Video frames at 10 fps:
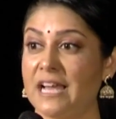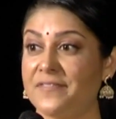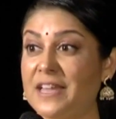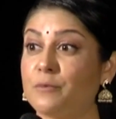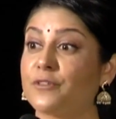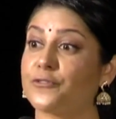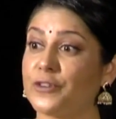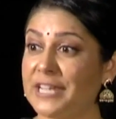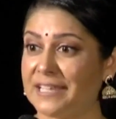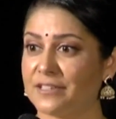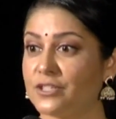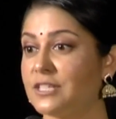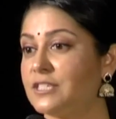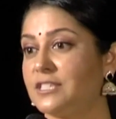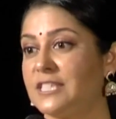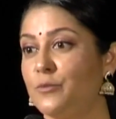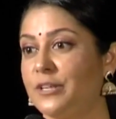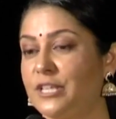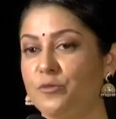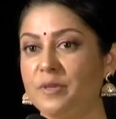that were free, just to see
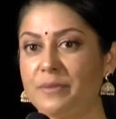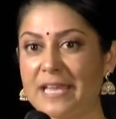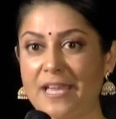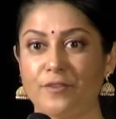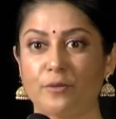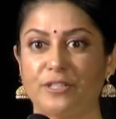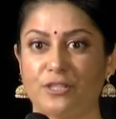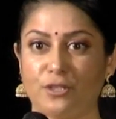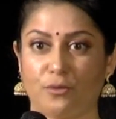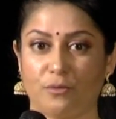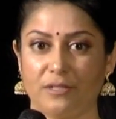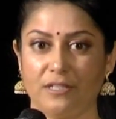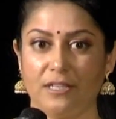what human behavior would do.